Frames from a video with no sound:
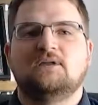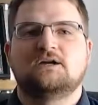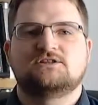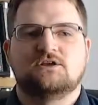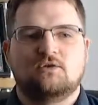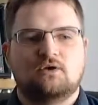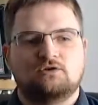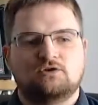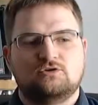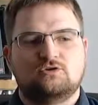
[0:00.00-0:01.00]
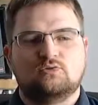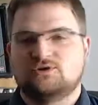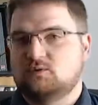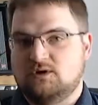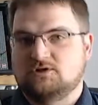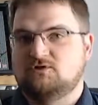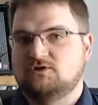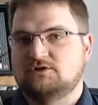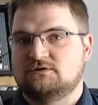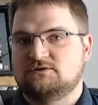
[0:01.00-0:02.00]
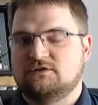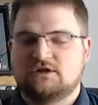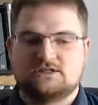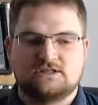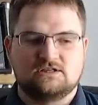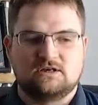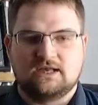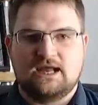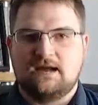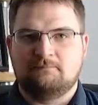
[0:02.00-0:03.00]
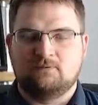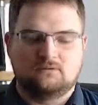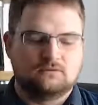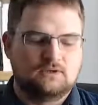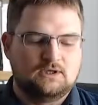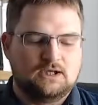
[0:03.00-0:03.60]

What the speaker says: so on Google, which works across devices like Apple,